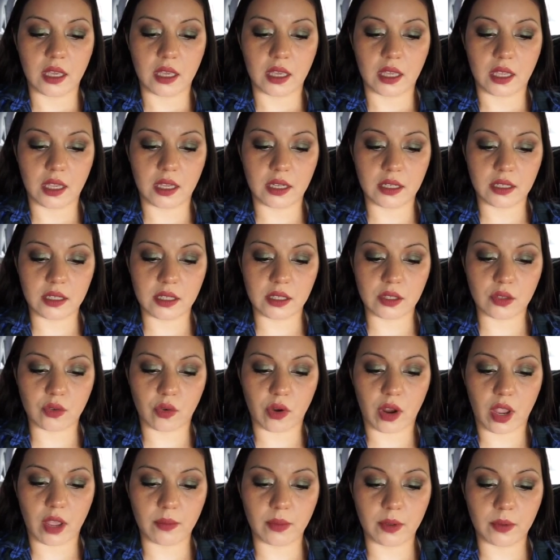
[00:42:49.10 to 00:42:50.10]

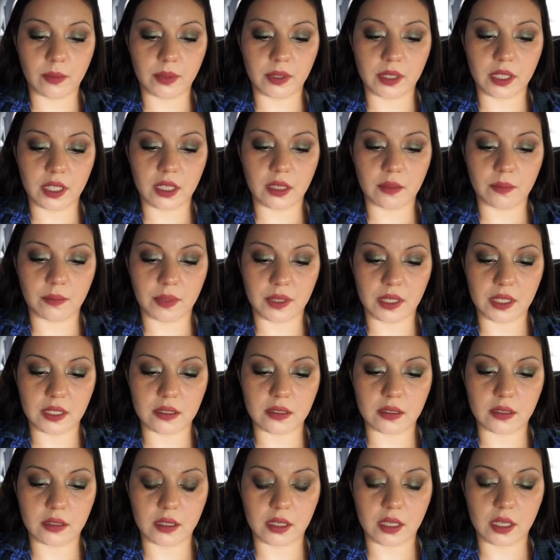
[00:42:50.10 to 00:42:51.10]
indescribably
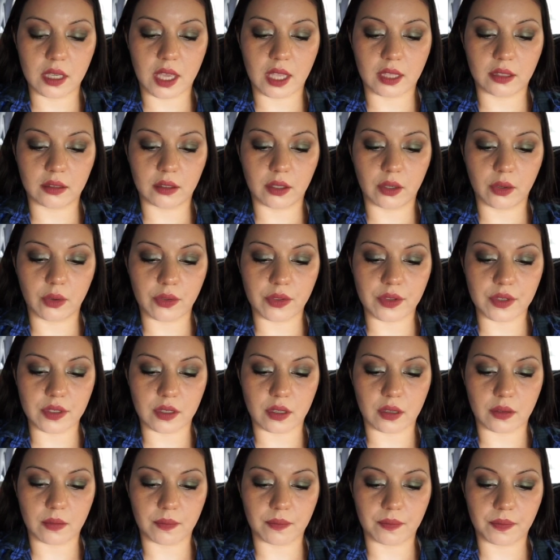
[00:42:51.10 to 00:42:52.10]
beastly and
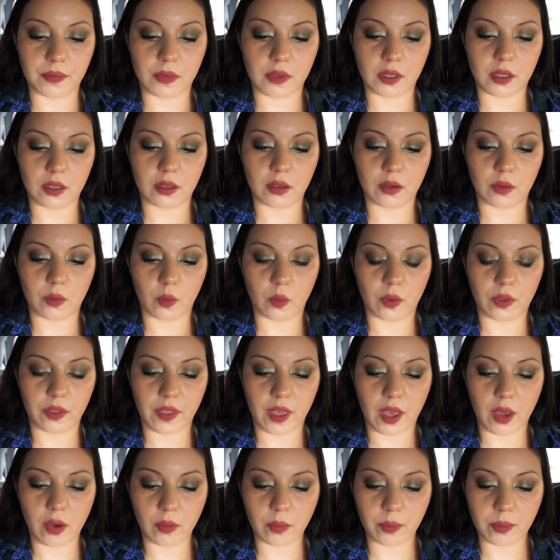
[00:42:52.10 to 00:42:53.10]
loathsome,
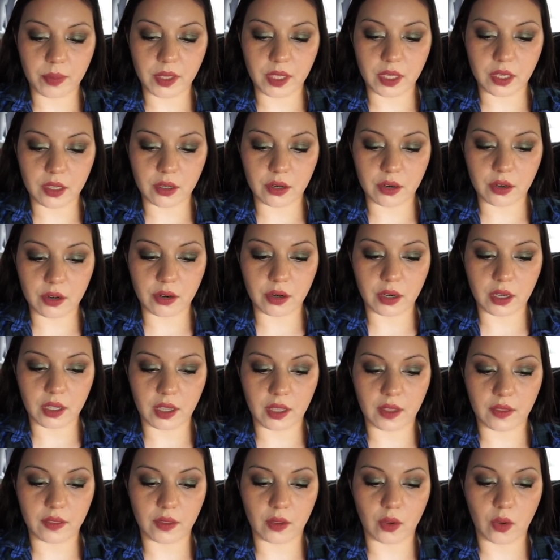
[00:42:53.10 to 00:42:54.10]
without peer
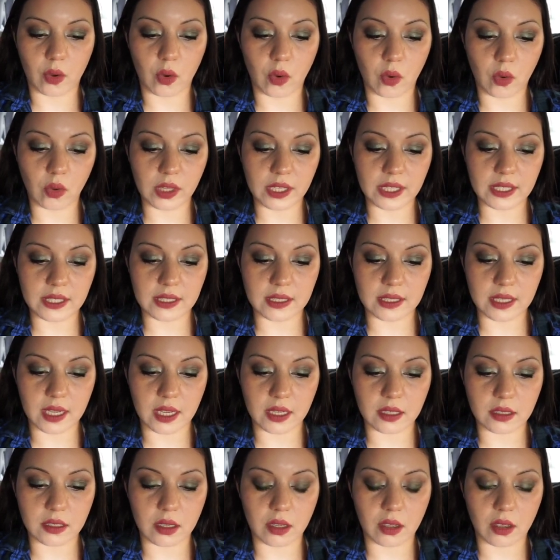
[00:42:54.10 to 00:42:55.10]
in the whole
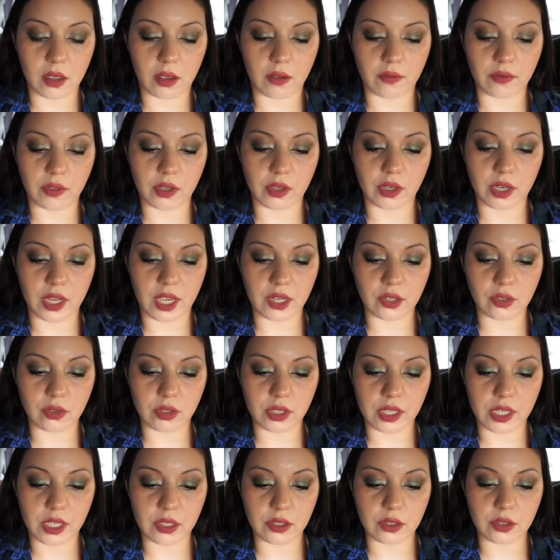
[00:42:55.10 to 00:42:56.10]
extent of the natural
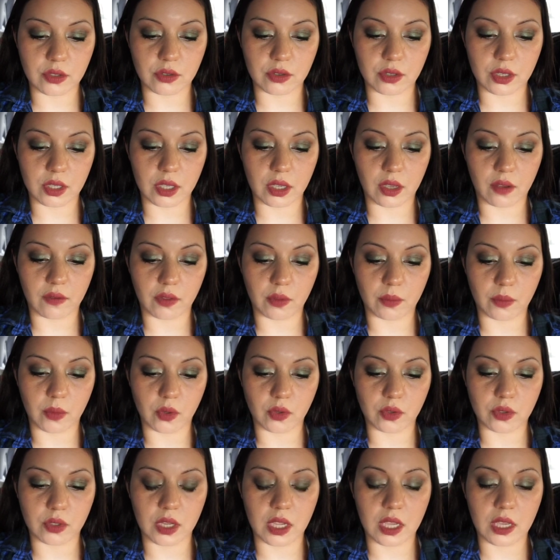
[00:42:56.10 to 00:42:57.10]
history of the
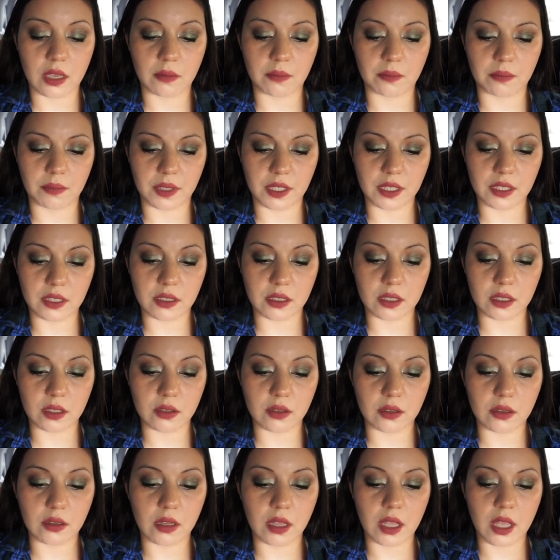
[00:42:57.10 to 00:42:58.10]
most
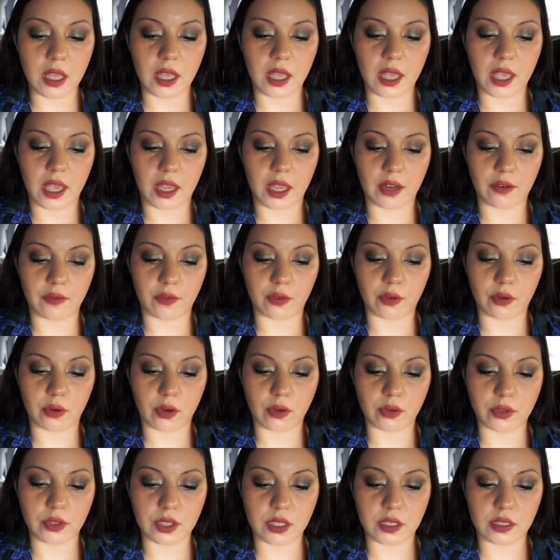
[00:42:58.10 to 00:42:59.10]
bestial and
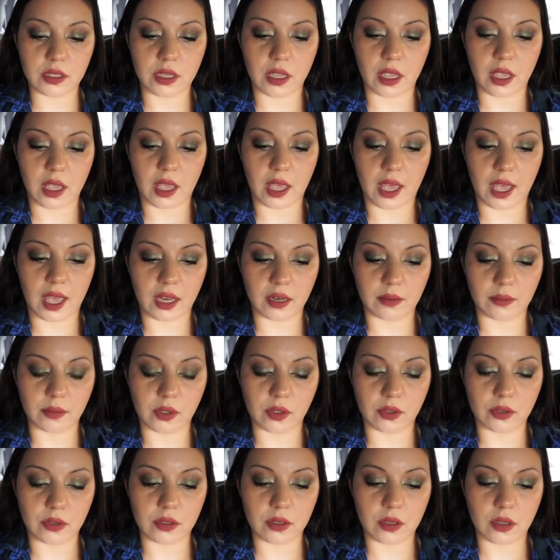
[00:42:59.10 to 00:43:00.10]
ferocious
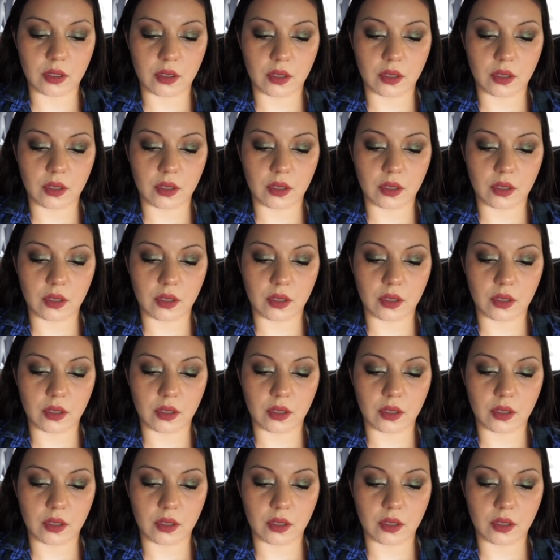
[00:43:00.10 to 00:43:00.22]
animals.